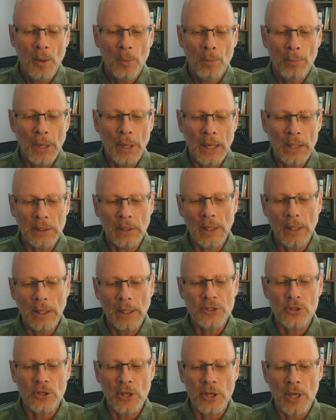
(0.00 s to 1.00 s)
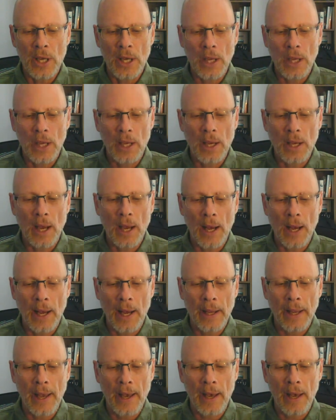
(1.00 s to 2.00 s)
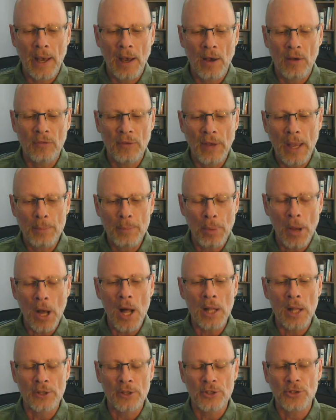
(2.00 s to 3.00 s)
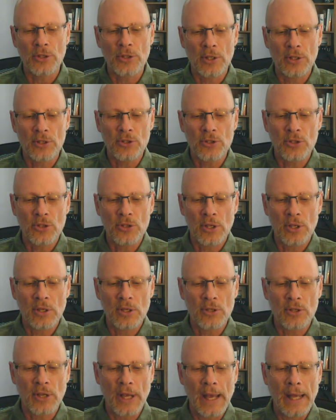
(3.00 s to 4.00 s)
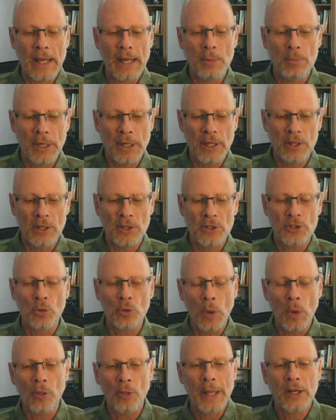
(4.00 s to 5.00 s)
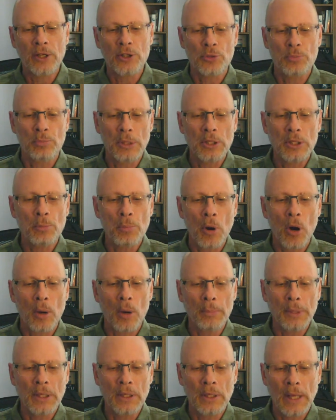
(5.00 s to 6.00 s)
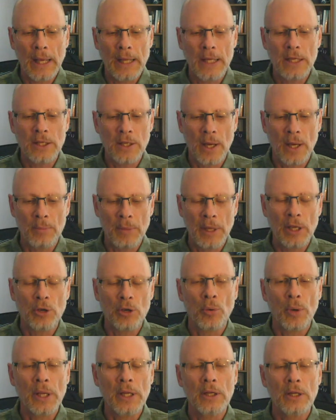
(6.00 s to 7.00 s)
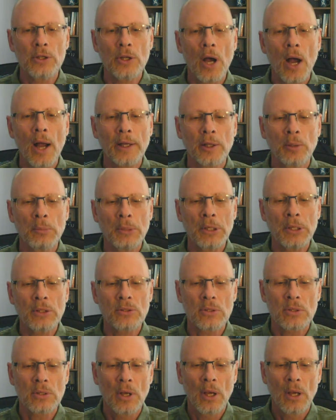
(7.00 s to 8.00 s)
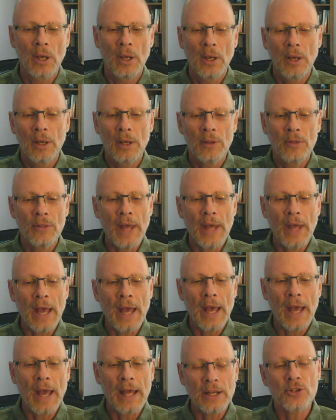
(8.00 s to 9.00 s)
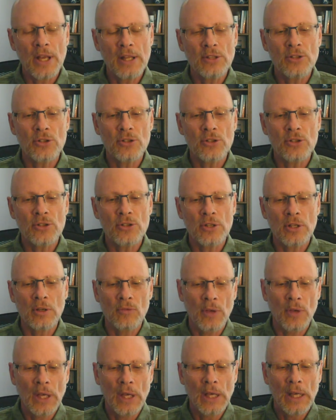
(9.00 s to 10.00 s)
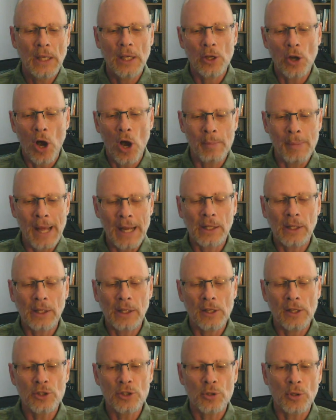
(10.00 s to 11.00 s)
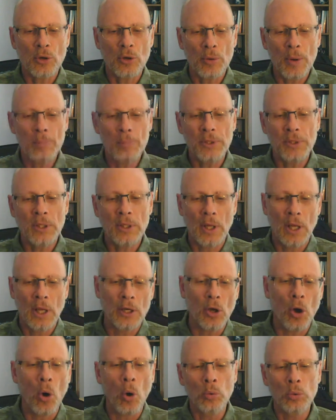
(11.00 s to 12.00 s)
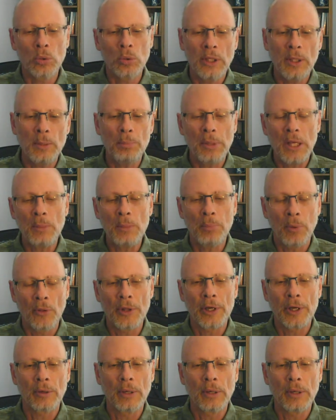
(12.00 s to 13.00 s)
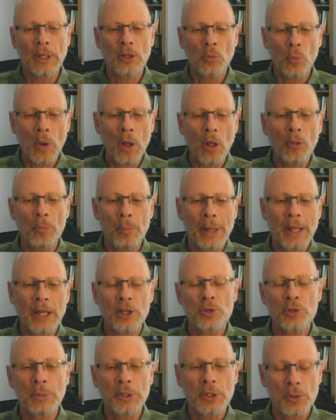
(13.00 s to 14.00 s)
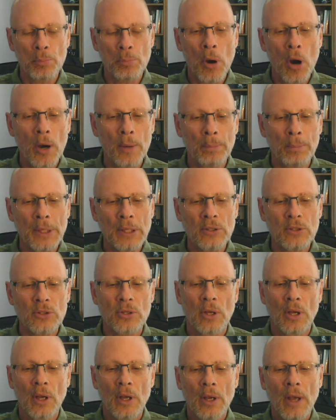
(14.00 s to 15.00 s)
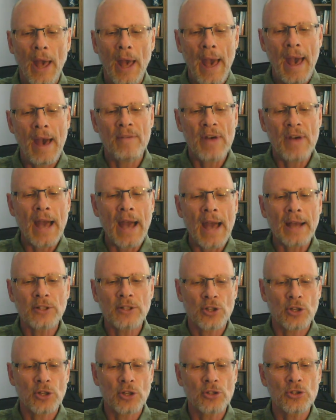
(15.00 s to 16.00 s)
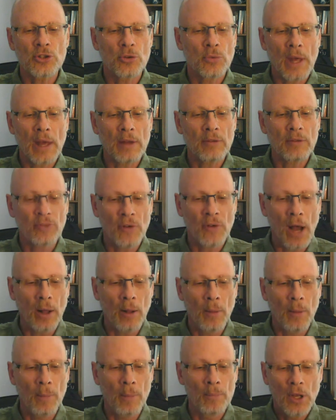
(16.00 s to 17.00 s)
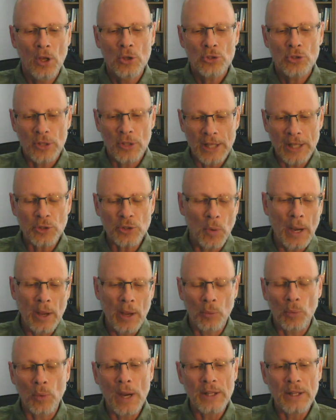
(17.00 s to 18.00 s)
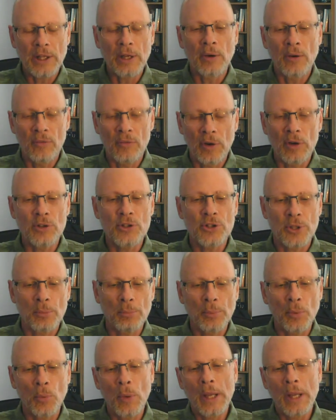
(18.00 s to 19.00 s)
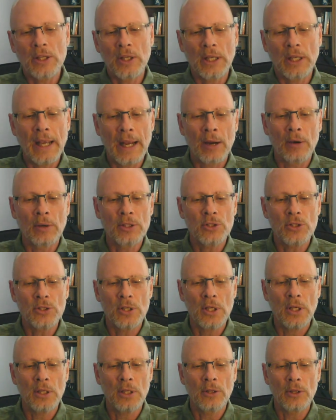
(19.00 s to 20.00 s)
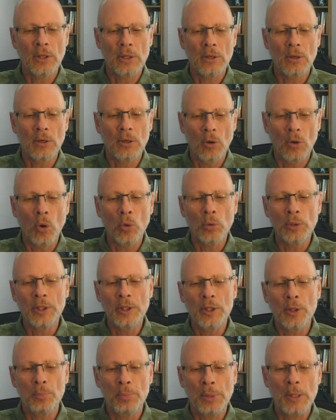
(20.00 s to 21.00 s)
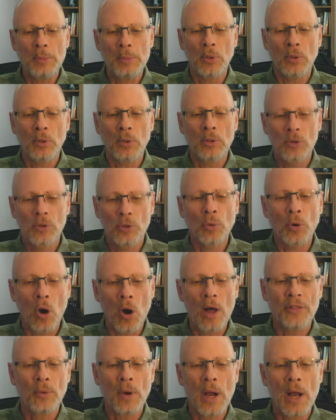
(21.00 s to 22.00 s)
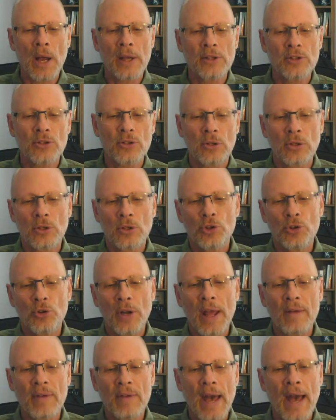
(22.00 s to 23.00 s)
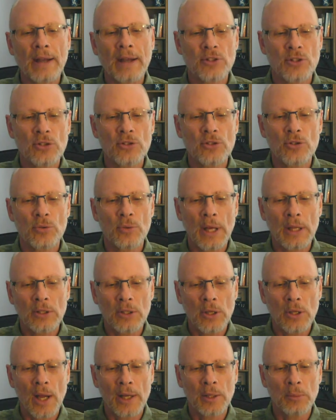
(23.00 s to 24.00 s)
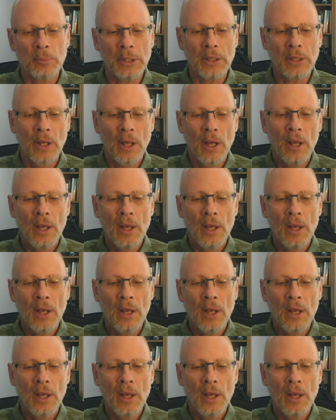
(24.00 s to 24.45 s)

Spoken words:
But let's say I have a policy that says anybody that's in the wealth management department, anytime they create a document that is sensitive, it automatically gets encrypted, and only people that are in the wealth management department have access to that file. So that's right there, a very simple way to guarantee that only the people who are authorized should have access to that document.